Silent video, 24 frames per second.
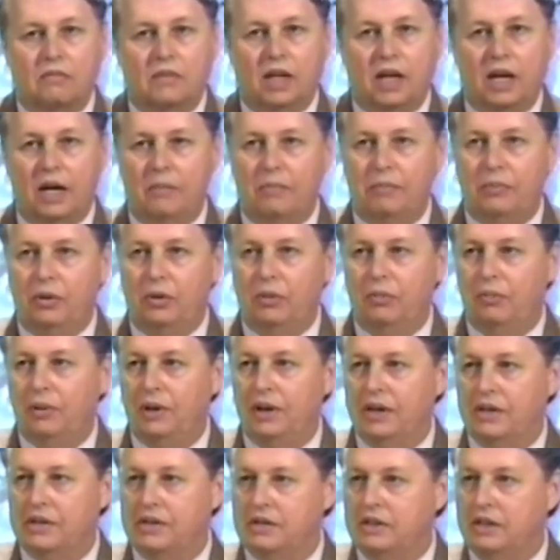
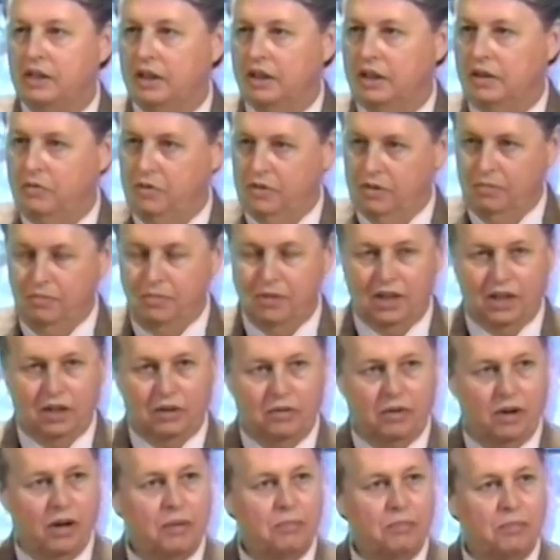Gampopa studying with
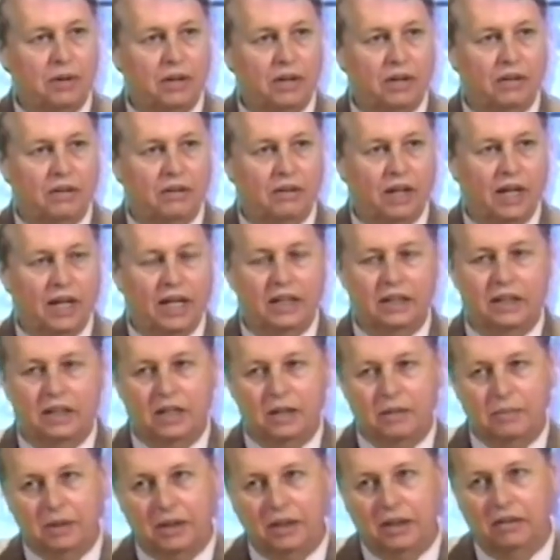Milarepa and
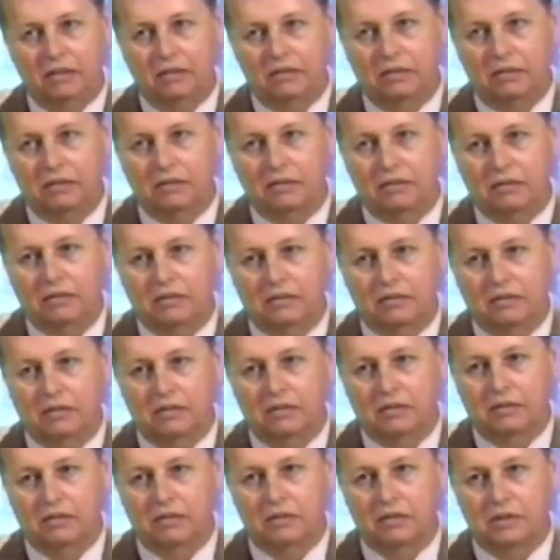coming
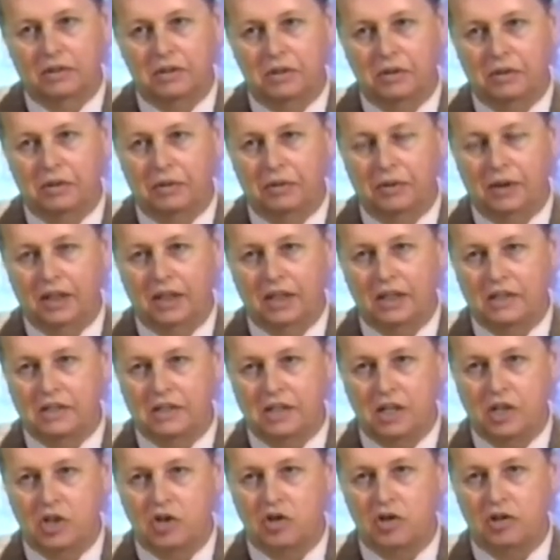to the
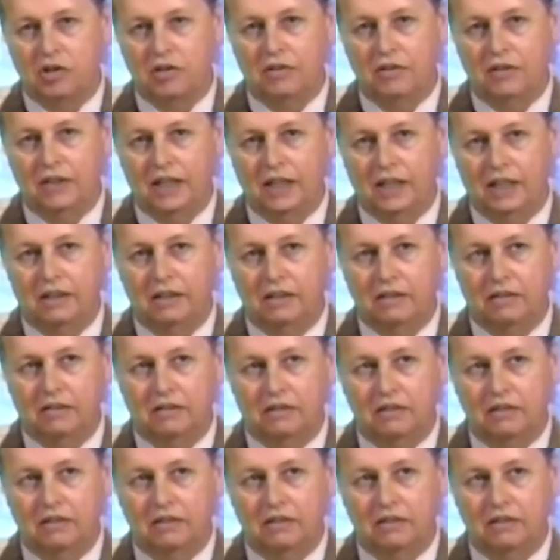realization that